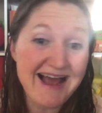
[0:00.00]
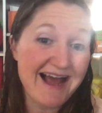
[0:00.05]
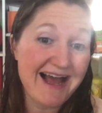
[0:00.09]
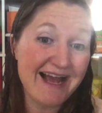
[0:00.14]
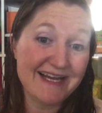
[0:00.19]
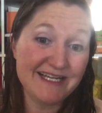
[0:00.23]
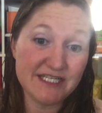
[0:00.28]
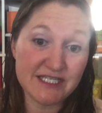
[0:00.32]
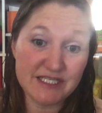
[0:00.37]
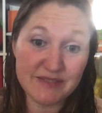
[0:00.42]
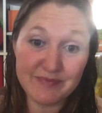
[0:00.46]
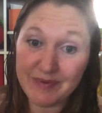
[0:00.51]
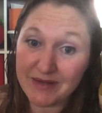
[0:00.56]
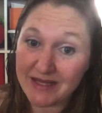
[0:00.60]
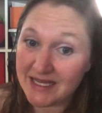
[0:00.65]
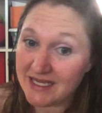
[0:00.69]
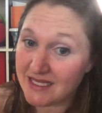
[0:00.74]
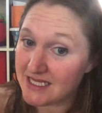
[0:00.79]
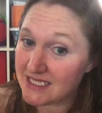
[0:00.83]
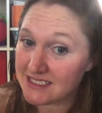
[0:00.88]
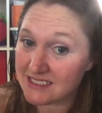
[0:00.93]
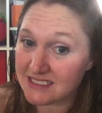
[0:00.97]
I just
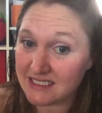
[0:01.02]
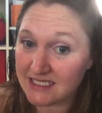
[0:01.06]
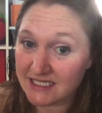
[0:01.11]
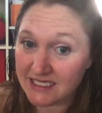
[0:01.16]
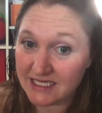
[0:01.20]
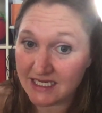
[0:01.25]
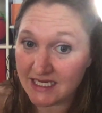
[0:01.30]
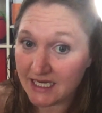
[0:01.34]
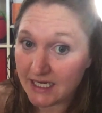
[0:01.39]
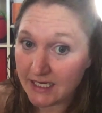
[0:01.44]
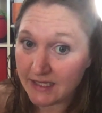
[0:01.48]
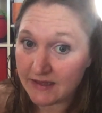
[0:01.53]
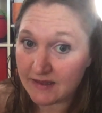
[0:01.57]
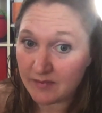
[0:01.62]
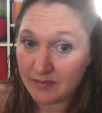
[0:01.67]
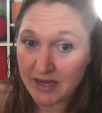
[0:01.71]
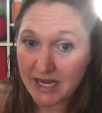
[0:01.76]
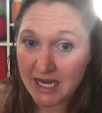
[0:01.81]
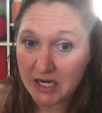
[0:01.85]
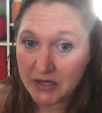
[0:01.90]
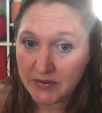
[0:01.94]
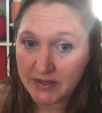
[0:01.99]
play the C D in the
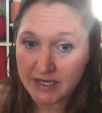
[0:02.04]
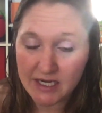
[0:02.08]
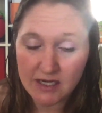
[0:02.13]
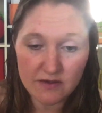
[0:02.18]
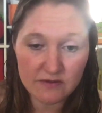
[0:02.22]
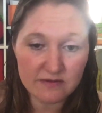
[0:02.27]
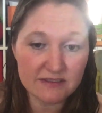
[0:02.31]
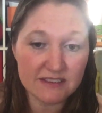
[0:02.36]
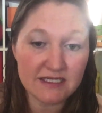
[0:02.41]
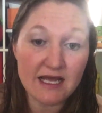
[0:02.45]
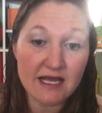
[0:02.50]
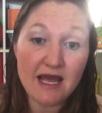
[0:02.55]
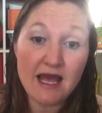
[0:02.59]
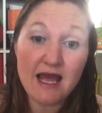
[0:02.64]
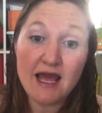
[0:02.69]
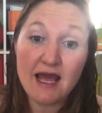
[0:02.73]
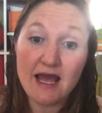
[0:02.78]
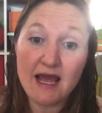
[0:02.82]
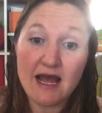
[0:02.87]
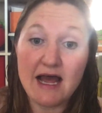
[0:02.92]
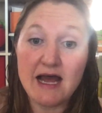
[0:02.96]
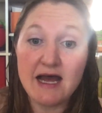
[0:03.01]
background
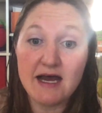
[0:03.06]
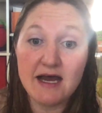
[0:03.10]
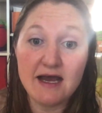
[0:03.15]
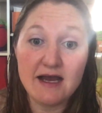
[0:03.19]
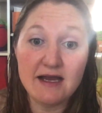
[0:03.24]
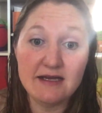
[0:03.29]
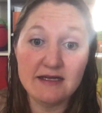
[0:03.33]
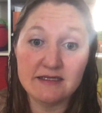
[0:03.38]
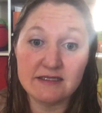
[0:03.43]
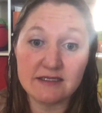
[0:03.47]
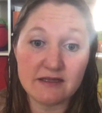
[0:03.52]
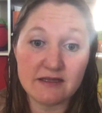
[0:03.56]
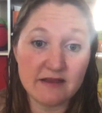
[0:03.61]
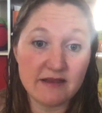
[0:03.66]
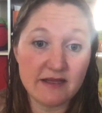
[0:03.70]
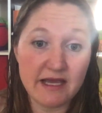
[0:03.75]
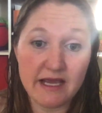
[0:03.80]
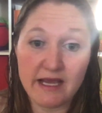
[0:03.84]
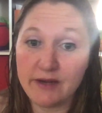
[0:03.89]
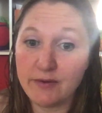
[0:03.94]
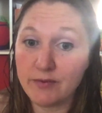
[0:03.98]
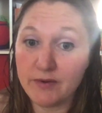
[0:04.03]
and
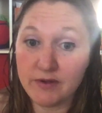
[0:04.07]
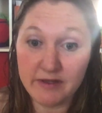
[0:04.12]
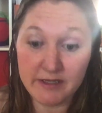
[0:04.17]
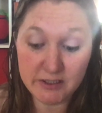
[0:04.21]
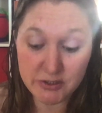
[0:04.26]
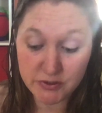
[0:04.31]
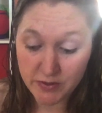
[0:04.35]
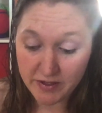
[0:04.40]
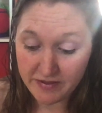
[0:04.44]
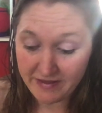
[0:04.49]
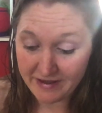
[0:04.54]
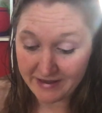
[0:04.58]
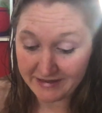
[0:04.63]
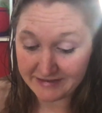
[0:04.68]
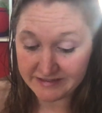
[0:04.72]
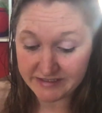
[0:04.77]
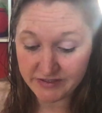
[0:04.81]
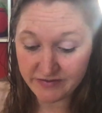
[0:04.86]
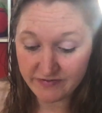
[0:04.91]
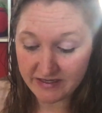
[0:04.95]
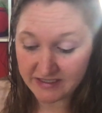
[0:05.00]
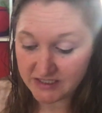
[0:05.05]
they really enjoy that.
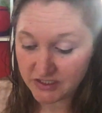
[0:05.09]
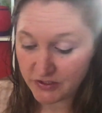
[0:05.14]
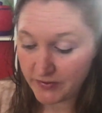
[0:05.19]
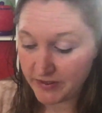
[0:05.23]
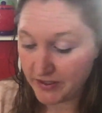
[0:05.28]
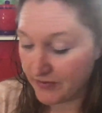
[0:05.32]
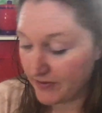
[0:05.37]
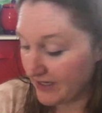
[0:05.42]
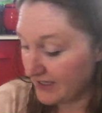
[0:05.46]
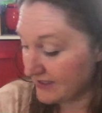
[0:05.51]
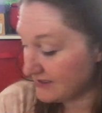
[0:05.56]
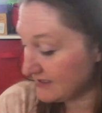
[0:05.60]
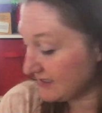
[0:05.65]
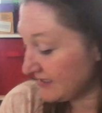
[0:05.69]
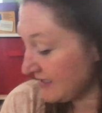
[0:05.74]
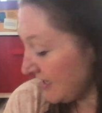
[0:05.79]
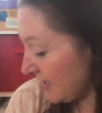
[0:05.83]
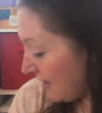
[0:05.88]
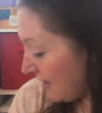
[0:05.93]
So that's going great.